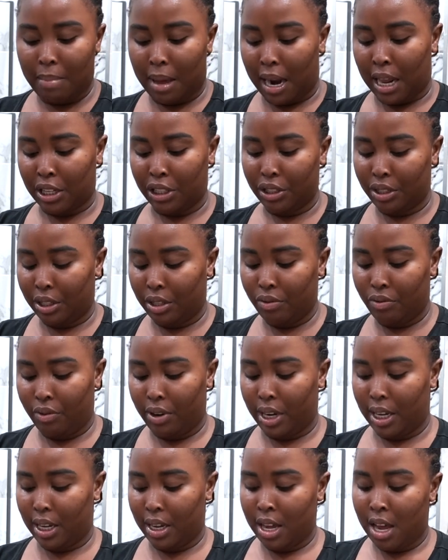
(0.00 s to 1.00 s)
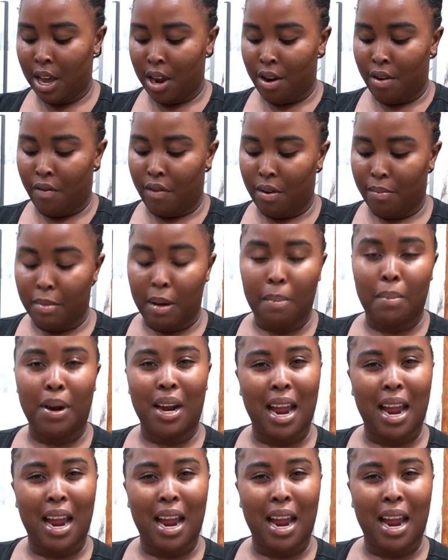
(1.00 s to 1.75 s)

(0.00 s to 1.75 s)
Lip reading: but I just didn't really remember